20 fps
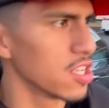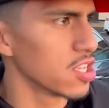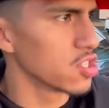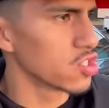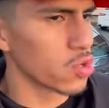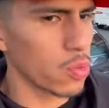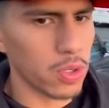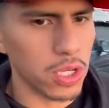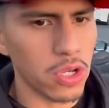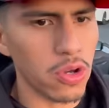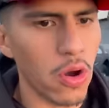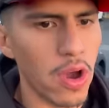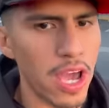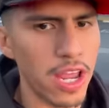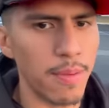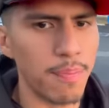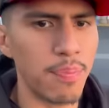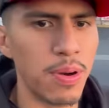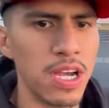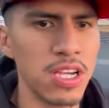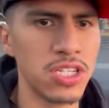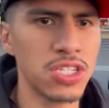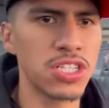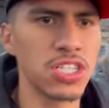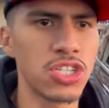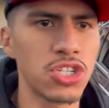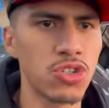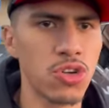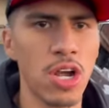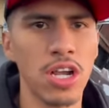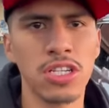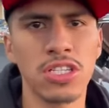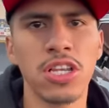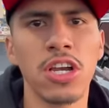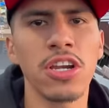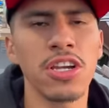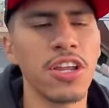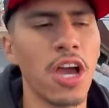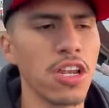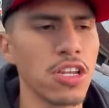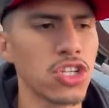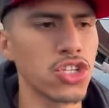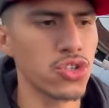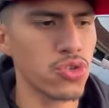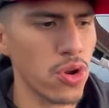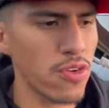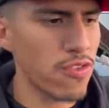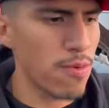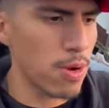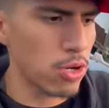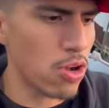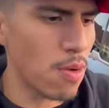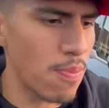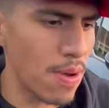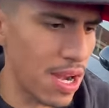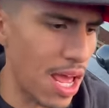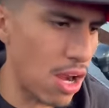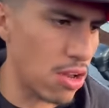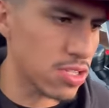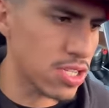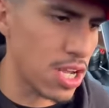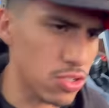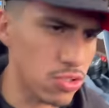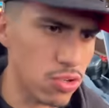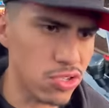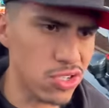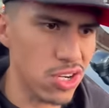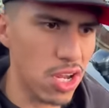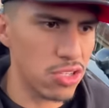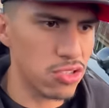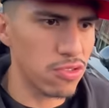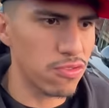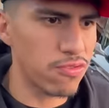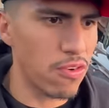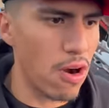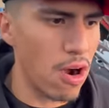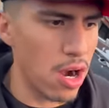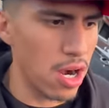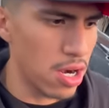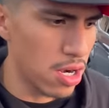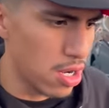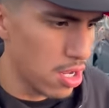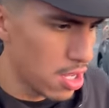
So we can go ahead and push this truck. It's literally down the street from El Compa Lalo's so it's not too far.